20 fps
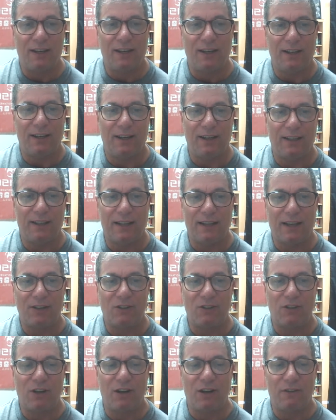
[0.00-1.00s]
and
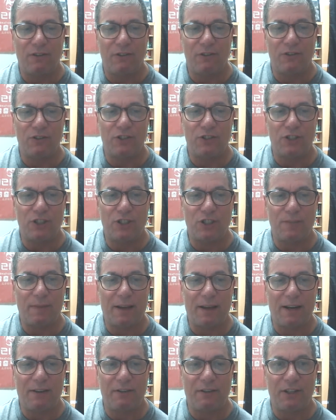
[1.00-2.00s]
that covers just
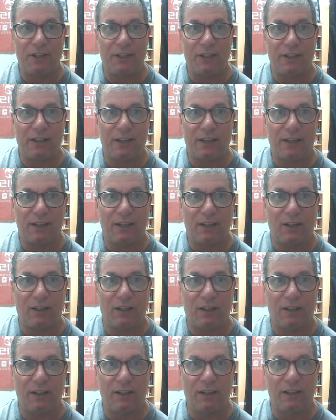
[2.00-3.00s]
about everything
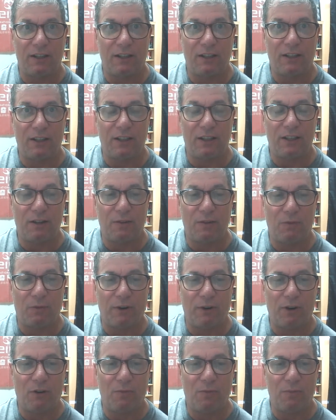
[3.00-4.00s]
in the
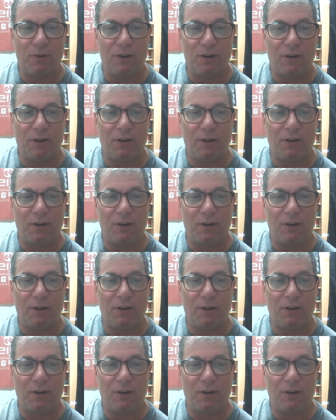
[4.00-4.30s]
realm